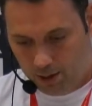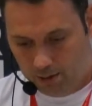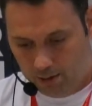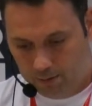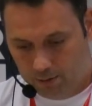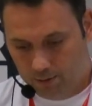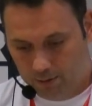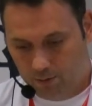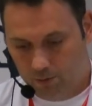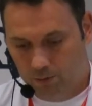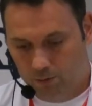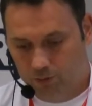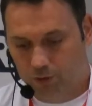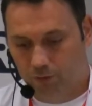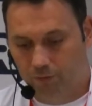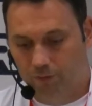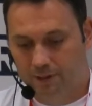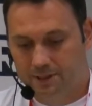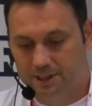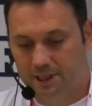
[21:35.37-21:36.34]
And
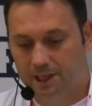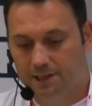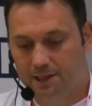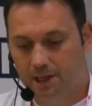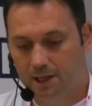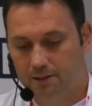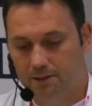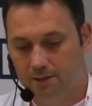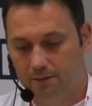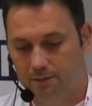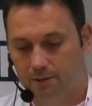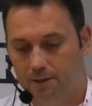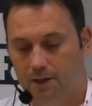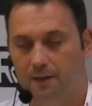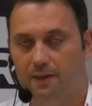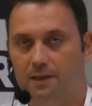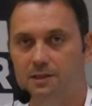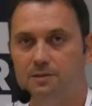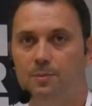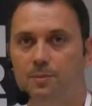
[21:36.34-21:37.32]
also facilitating
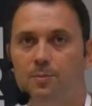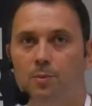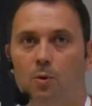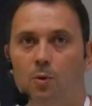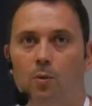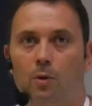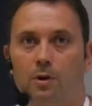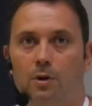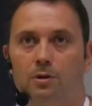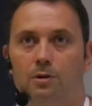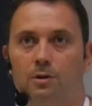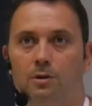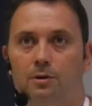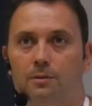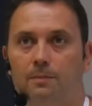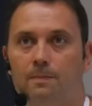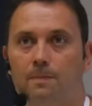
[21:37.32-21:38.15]
other people's work.